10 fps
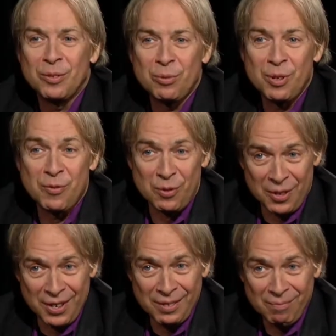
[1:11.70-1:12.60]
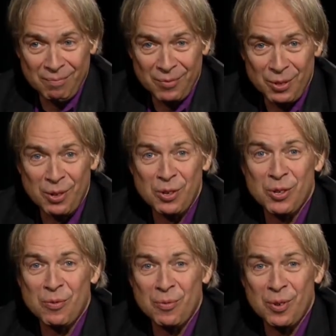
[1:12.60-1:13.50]
2014, mm-hmm. you
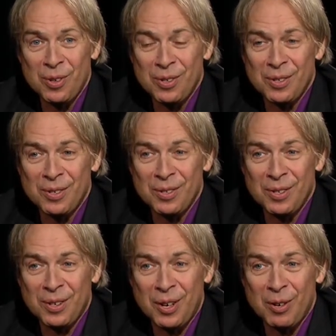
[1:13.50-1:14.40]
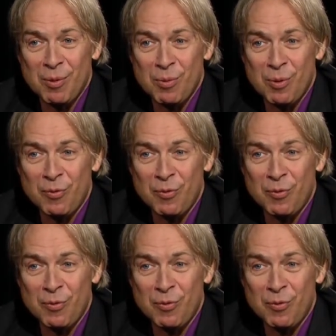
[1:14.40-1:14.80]
actually won the Academy Award